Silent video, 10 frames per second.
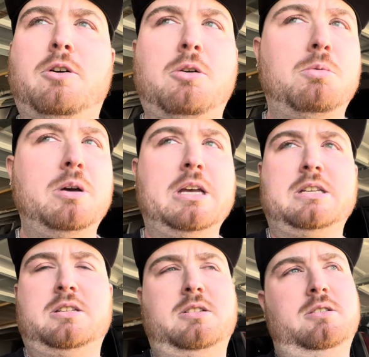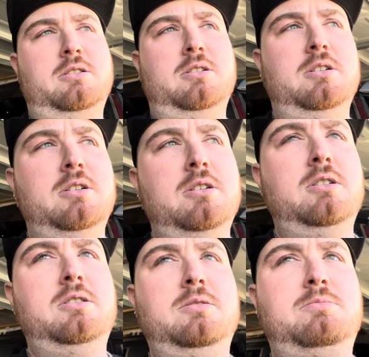far west,
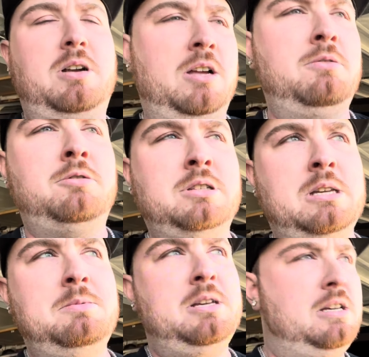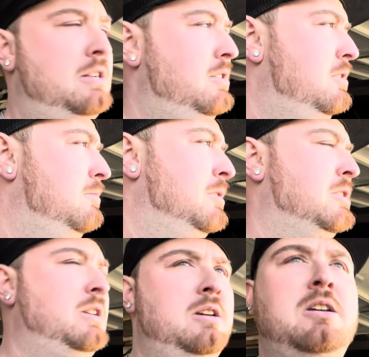probably won't see me yet. I'm going to
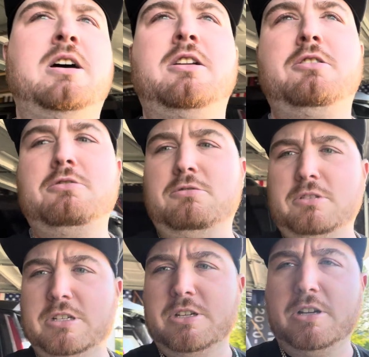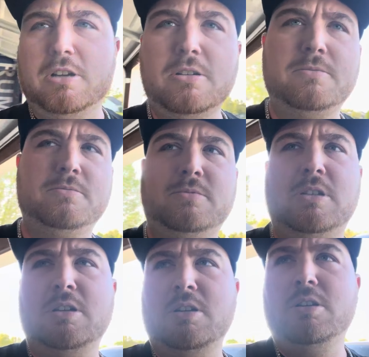stay kind of local this year
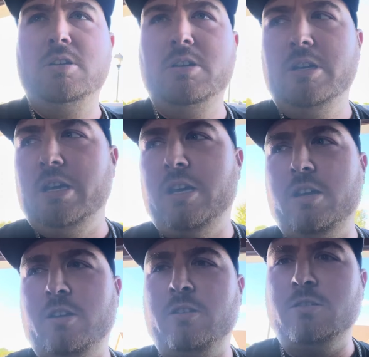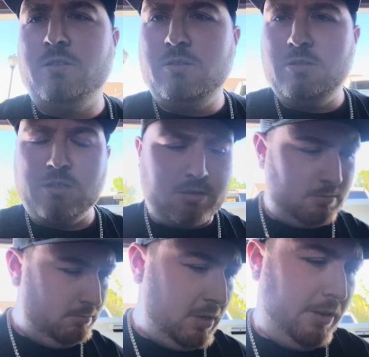and
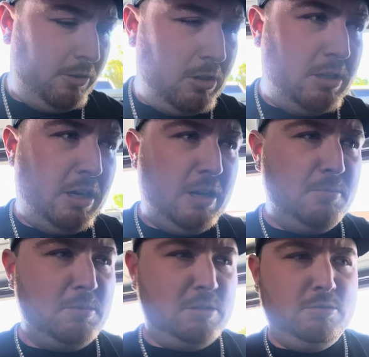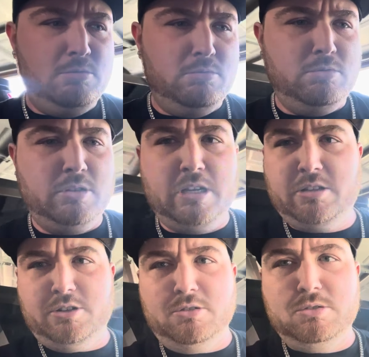just have a good time to at the
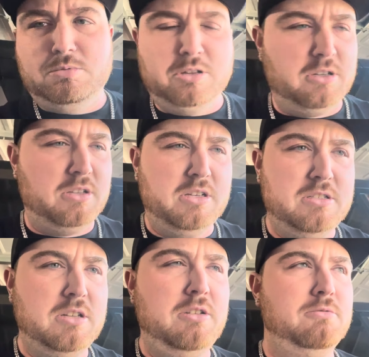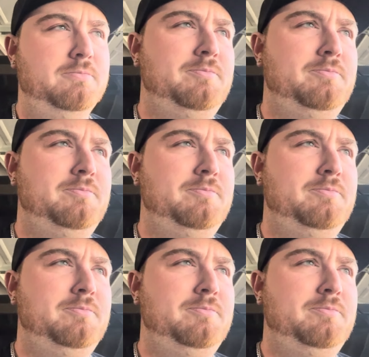shows where there's things to do.